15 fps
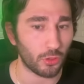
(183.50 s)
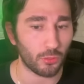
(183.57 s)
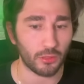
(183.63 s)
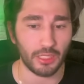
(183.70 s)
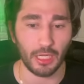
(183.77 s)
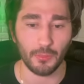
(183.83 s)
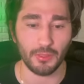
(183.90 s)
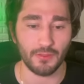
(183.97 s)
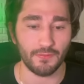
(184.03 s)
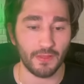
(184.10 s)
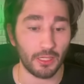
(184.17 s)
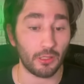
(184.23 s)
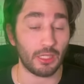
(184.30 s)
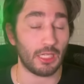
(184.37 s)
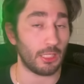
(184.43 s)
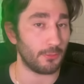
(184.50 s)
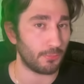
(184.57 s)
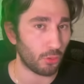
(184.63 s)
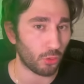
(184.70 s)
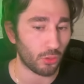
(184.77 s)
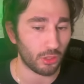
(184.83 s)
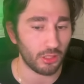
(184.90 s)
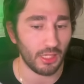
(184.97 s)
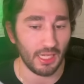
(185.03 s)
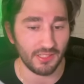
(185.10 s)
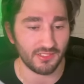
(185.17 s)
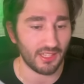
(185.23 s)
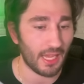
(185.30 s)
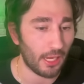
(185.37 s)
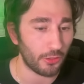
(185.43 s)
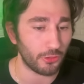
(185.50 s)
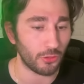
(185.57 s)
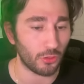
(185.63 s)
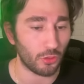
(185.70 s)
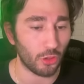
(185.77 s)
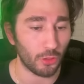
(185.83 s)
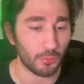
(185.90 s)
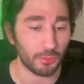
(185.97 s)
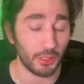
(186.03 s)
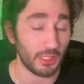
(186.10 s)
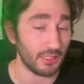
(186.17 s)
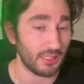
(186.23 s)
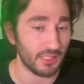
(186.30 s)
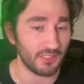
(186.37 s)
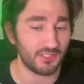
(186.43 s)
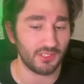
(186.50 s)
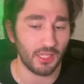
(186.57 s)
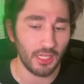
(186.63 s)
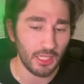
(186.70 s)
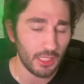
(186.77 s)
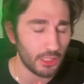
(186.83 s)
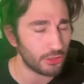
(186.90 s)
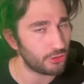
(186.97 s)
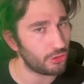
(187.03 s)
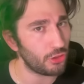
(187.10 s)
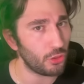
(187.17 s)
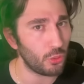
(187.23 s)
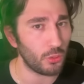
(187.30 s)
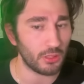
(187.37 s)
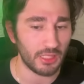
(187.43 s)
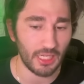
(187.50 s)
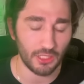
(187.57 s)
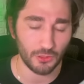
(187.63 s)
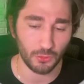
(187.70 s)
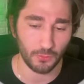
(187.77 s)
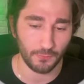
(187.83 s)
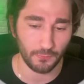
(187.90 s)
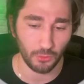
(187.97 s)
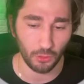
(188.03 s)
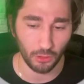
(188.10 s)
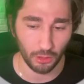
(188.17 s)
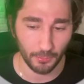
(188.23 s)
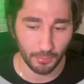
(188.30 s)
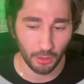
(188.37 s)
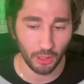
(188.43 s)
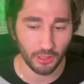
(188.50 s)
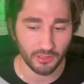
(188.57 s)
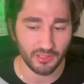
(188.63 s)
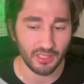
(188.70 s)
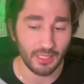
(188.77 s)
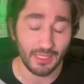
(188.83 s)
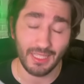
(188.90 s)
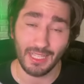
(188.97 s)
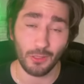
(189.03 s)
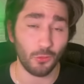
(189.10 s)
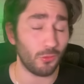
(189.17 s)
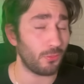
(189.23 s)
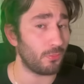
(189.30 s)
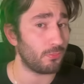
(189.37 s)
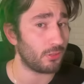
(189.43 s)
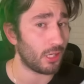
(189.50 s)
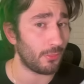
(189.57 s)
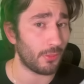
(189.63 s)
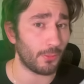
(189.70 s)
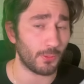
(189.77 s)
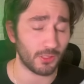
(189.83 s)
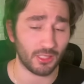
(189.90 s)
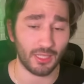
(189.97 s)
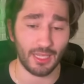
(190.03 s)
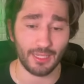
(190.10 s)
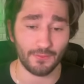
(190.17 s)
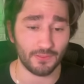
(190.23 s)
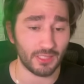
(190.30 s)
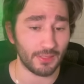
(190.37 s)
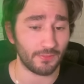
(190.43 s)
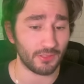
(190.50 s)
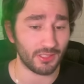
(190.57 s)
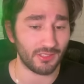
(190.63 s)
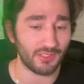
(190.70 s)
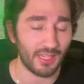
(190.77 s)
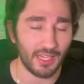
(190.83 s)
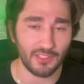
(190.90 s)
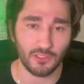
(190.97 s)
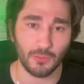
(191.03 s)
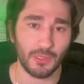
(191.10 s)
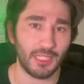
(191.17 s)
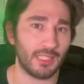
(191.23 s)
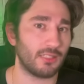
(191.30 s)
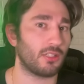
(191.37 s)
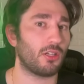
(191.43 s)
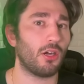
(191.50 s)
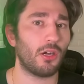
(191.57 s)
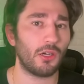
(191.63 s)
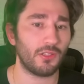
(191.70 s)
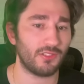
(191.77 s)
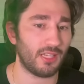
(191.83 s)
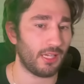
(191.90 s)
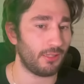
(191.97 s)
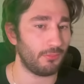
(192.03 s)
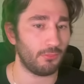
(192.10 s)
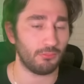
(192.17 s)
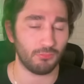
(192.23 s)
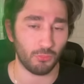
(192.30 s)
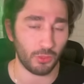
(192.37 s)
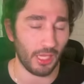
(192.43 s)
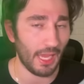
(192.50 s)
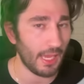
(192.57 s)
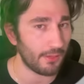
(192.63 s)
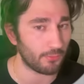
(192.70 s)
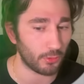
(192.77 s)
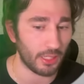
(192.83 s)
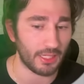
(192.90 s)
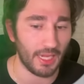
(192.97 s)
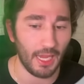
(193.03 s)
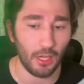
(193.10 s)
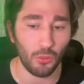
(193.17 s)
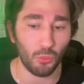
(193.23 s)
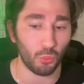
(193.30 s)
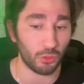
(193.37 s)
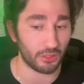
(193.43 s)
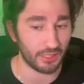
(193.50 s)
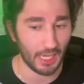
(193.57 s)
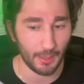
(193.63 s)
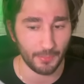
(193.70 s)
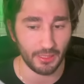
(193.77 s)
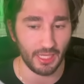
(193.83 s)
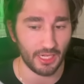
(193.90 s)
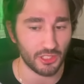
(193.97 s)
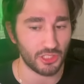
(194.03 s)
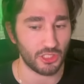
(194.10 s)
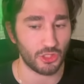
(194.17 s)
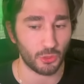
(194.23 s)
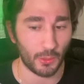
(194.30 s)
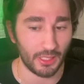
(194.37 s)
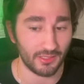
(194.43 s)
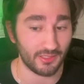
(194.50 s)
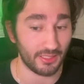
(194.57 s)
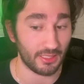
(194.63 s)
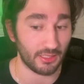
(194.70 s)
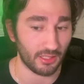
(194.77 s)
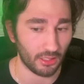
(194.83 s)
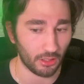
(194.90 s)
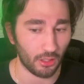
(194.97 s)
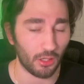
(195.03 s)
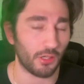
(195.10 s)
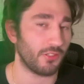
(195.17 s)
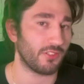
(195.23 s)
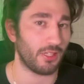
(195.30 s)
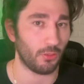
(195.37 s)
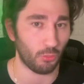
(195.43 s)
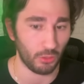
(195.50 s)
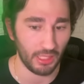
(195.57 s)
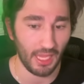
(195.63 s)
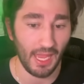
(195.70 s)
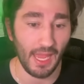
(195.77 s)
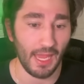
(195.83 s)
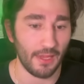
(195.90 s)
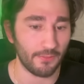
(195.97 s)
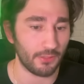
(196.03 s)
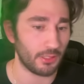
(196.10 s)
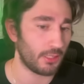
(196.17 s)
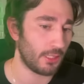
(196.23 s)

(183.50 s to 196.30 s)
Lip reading: will now be very important as to how you incorporate this to the actual floor part. It will come up with a lot of different designs, meaning that the cars that we have right now will not be actually translated to the cars that we have